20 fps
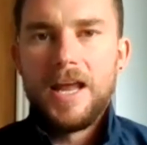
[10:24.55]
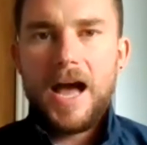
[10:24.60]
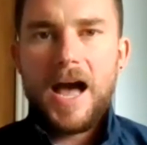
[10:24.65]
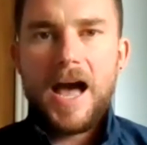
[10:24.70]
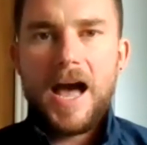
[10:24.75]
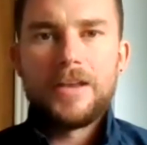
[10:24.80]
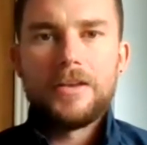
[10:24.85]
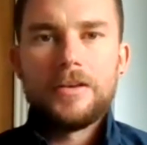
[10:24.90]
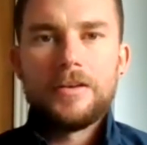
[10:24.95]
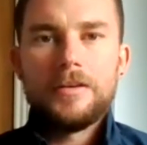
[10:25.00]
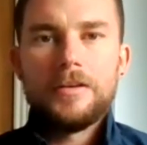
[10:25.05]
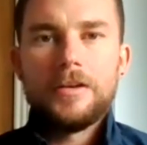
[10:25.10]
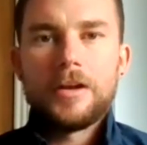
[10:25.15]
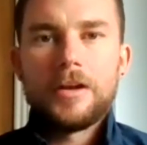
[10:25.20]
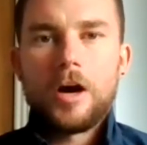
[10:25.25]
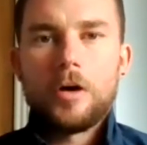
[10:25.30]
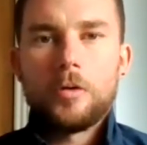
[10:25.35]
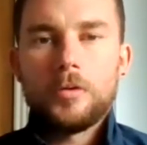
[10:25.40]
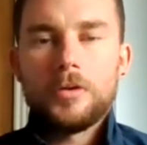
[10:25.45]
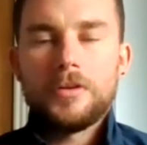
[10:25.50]
And, you
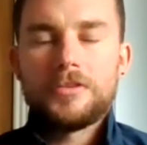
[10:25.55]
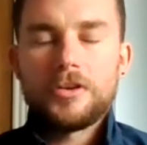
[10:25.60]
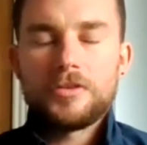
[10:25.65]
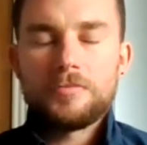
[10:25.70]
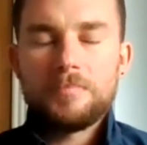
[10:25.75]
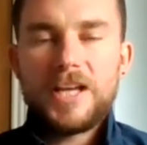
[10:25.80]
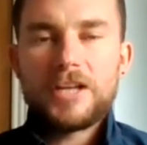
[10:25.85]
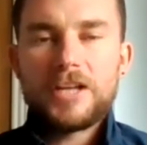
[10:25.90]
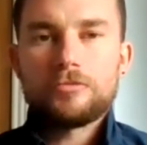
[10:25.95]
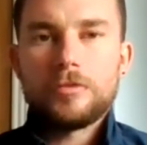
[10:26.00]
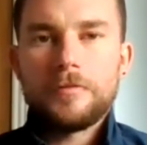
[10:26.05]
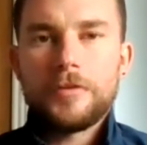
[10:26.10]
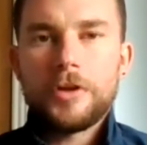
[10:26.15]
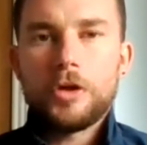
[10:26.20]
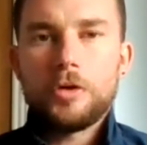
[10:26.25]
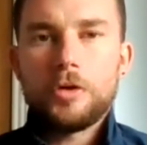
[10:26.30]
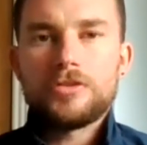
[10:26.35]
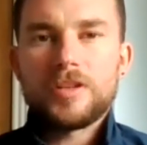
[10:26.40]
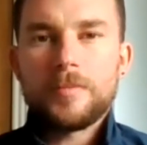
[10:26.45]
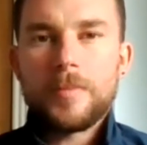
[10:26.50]
know, there's mixed
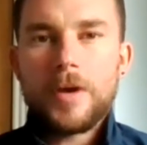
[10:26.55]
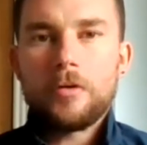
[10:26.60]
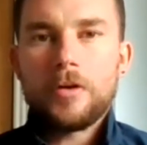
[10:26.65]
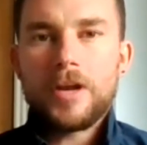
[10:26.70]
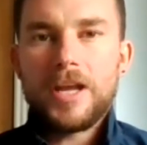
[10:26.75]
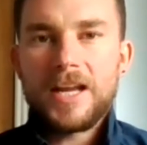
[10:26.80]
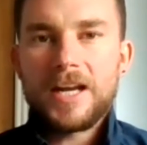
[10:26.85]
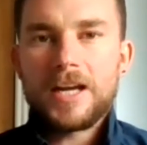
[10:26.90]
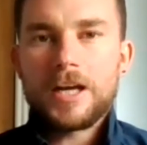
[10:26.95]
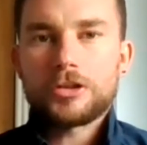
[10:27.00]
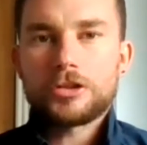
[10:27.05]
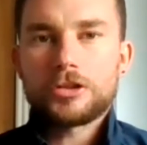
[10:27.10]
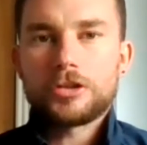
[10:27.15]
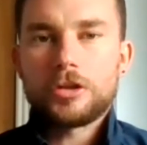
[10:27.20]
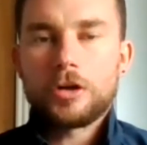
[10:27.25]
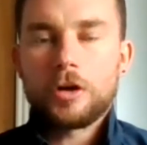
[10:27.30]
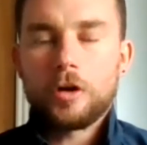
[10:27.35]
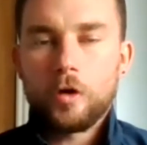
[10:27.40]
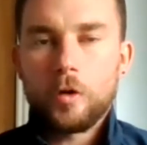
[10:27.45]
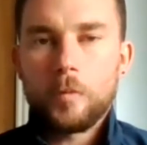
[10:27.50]
reviews about
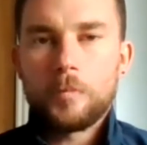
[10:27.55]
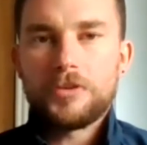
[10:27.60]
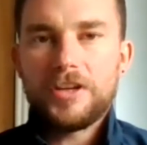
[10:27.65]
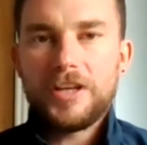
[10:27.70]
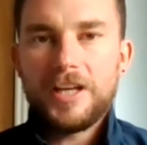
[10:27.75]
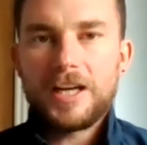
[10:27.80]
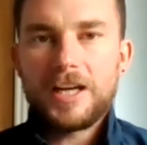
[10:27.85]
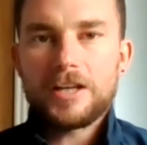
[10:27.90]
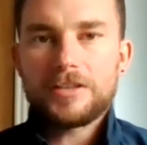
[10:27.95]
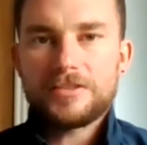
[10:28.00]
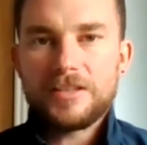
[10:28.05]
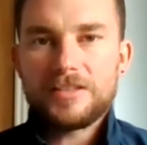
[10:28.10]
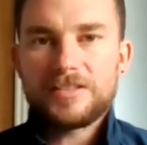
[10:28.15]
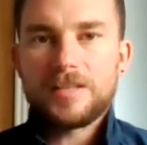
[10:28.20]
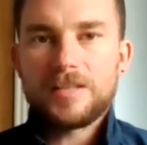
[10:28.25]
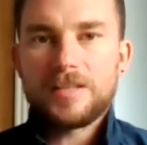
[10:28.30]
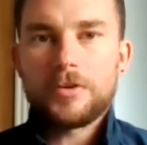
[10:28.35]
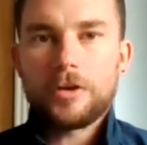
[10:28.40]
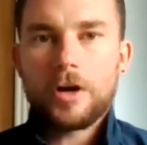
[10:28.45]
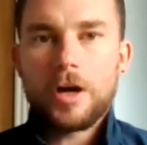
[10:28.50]
English clubs and the English
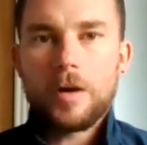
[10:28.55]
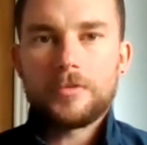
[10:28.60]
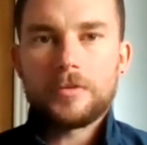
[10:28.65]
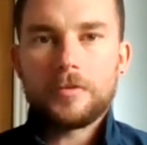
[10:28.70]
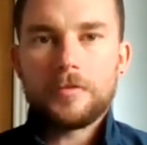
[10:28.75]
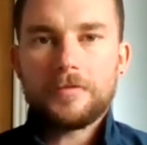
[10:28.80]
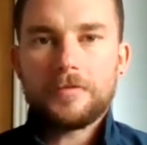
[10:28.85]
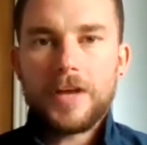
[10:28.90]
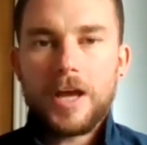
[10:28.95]
system in terms of